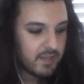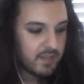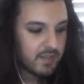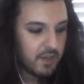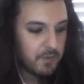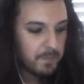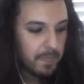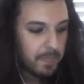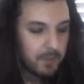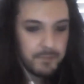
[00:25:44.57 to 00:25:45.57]
So right.
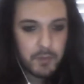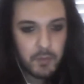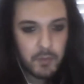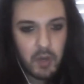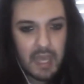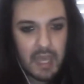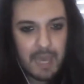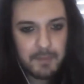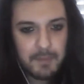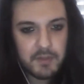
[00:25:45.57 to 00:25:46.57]
what
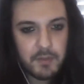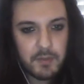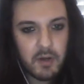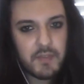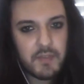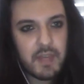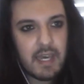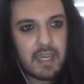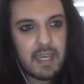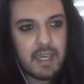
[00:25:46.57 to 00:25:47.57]
happened was
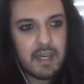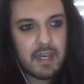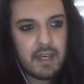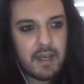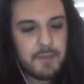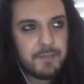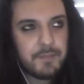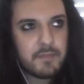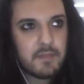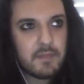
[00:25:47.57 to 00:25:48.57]
I uh,
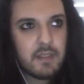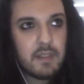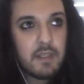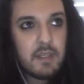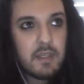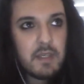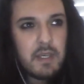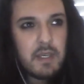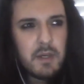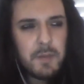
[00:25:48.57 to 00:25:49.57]

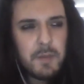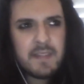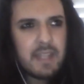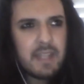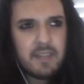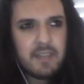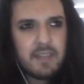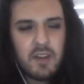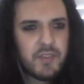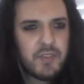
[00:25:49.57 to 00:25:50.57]
basically there's a
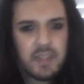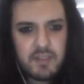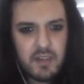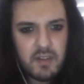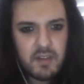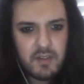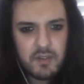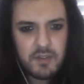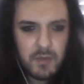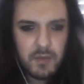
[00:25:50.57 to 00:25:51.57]
lot of things going on
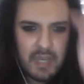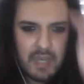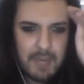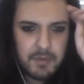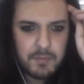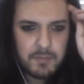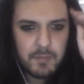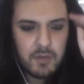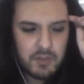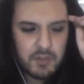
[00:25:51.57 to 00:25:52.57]
because what happened
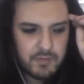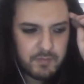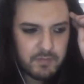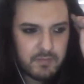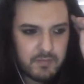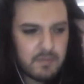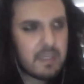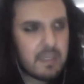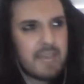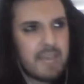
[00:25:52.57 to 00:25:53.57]
was.
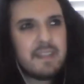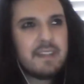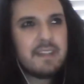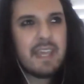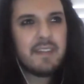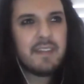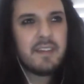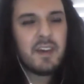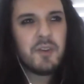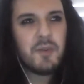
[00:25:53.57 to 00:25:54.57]
As
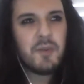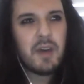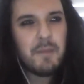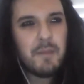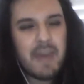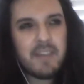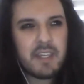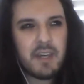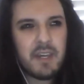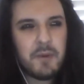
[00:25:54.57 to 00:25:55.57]
Nintendo
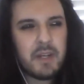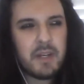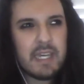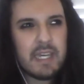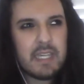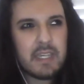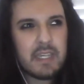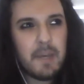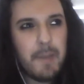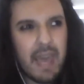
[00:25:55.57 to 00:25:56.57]
America were like,
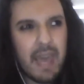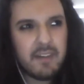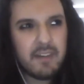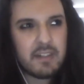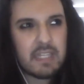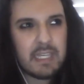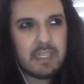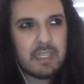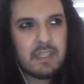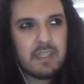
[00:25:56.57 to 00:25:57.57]
apparently,